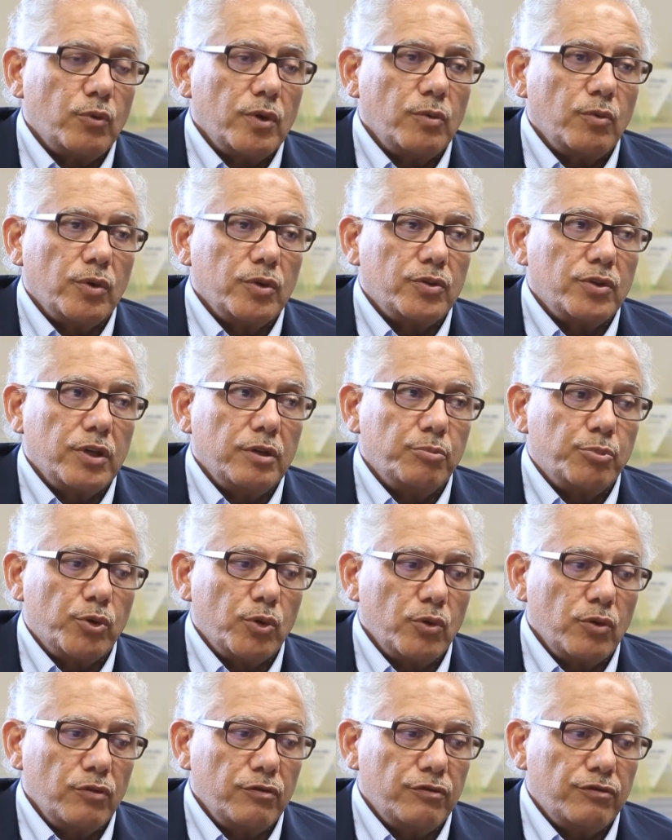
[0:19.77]
We want to
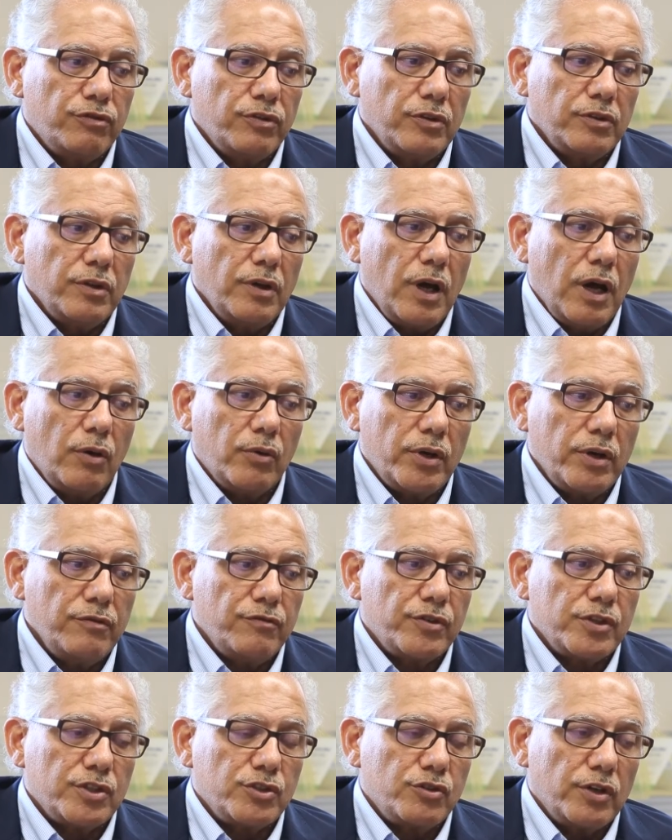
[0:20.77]
improve our
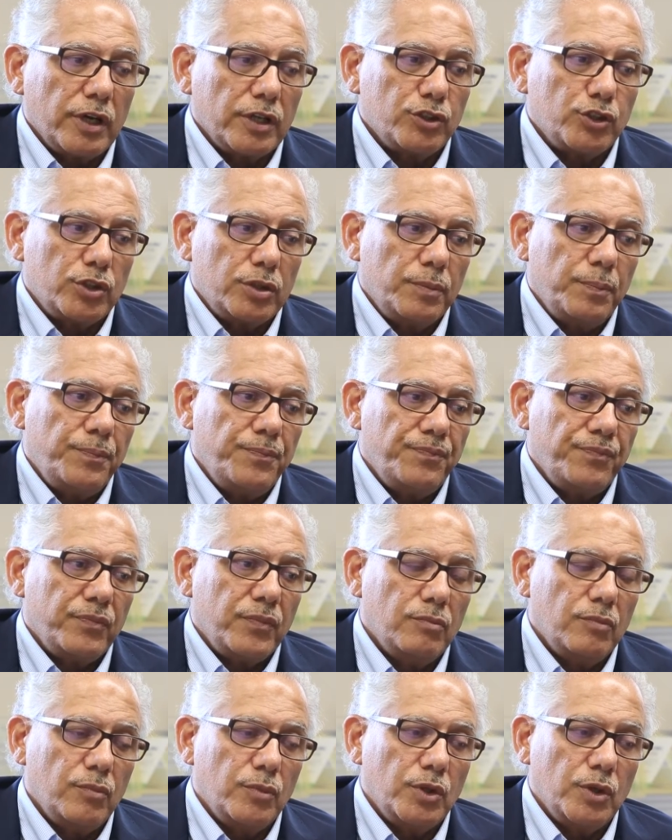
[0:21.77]
infrastructure.
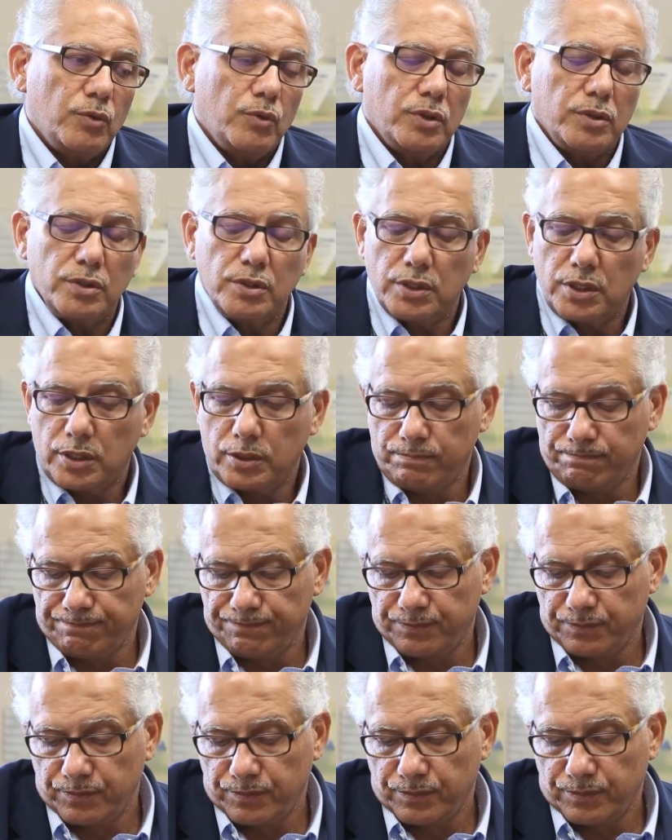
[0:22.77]
You would
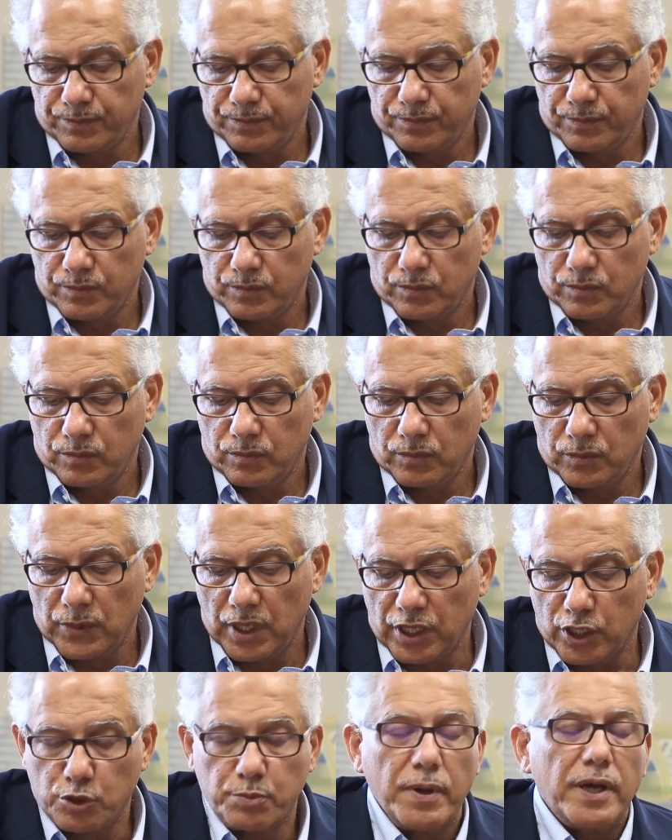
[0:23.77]

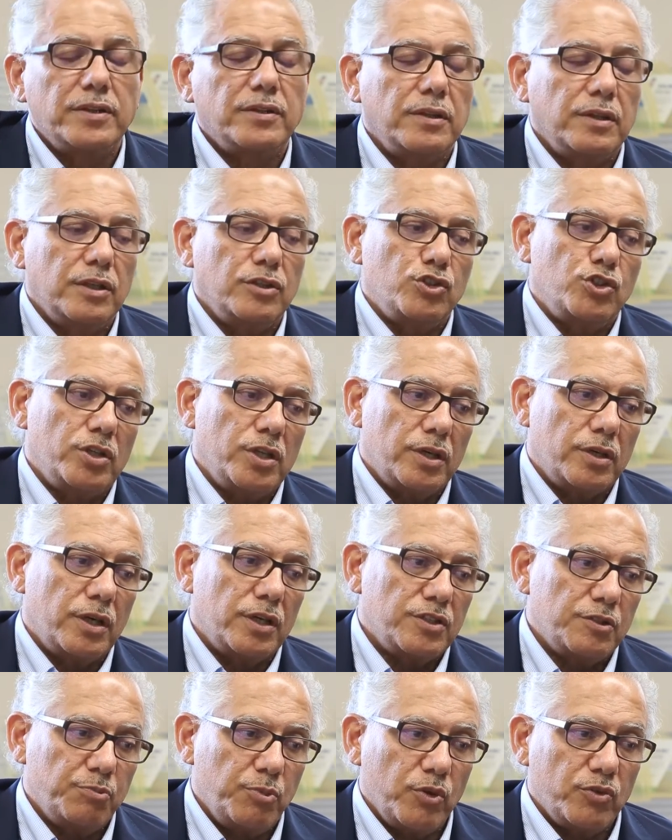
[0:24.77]
expect an engineer,
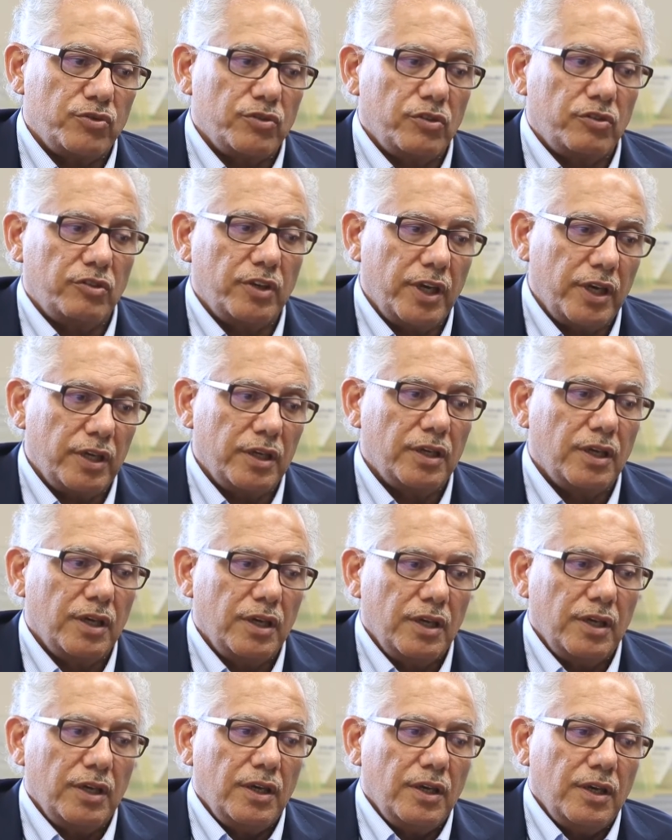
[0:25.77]
I suppose, to say
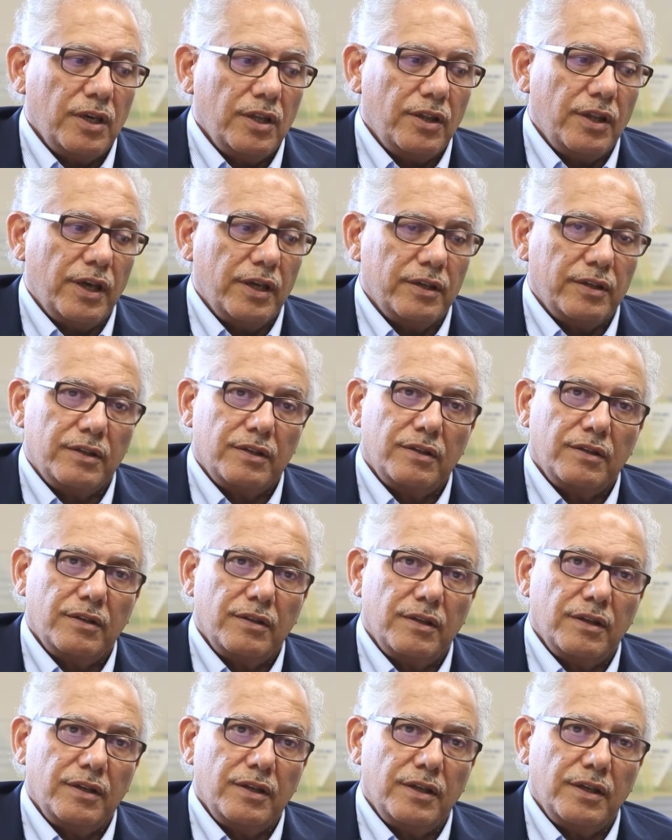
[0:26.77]
that
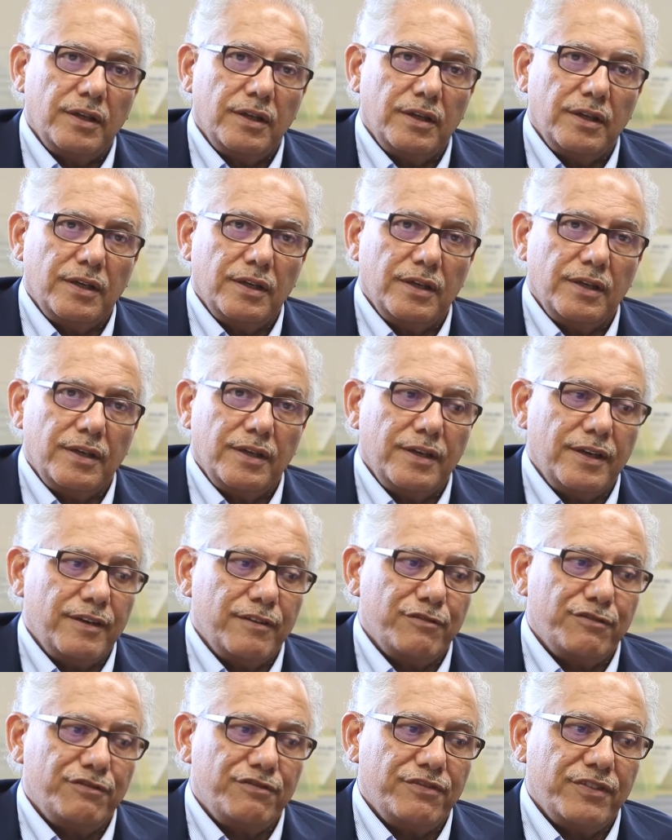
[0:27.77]

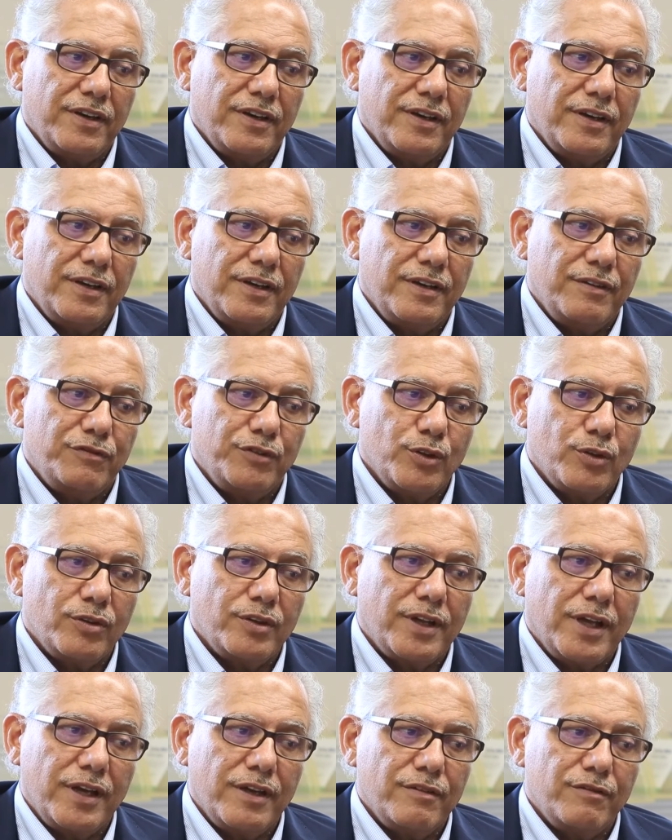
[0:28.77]
if you
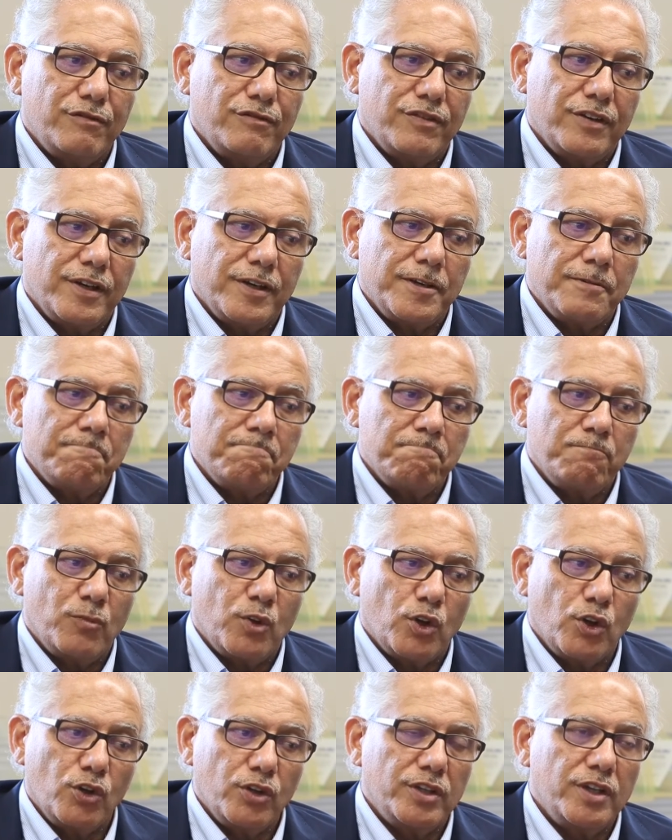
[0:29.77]
don't have
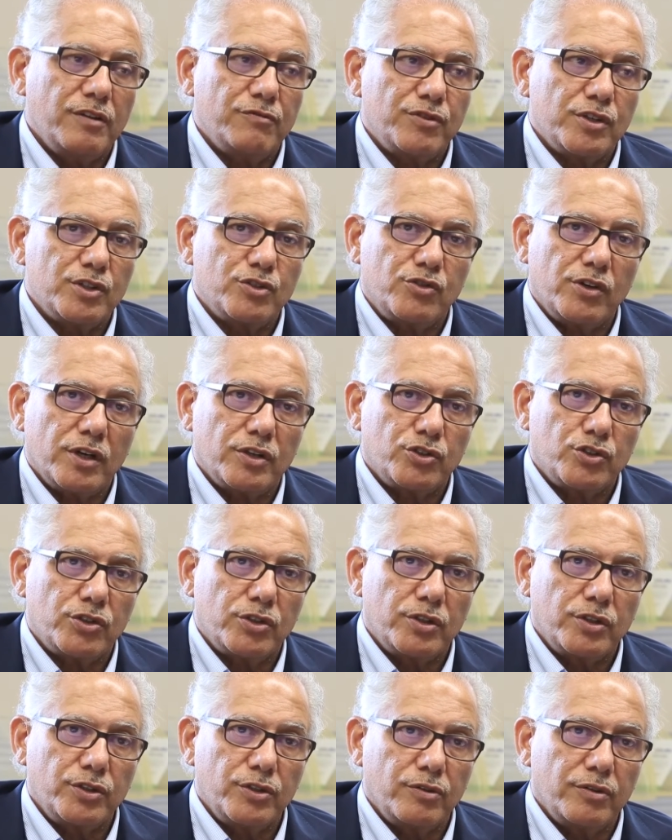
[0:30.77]
good
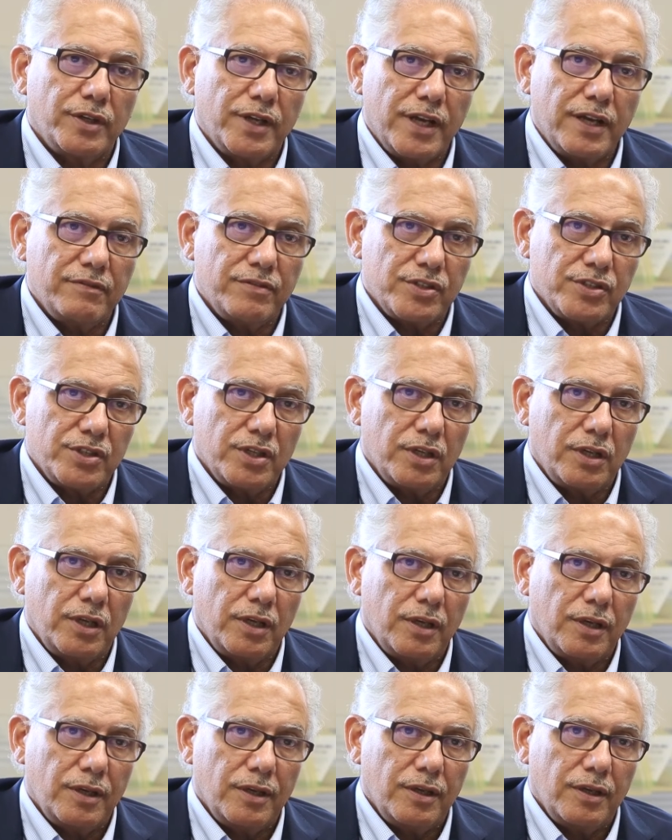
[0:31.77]
infrastructure, you don't have a
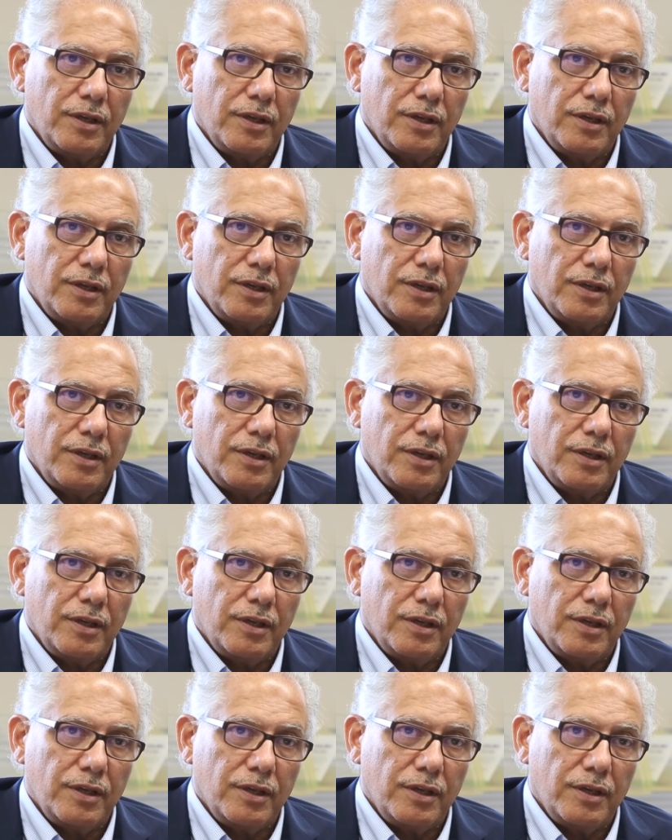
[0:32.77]
city.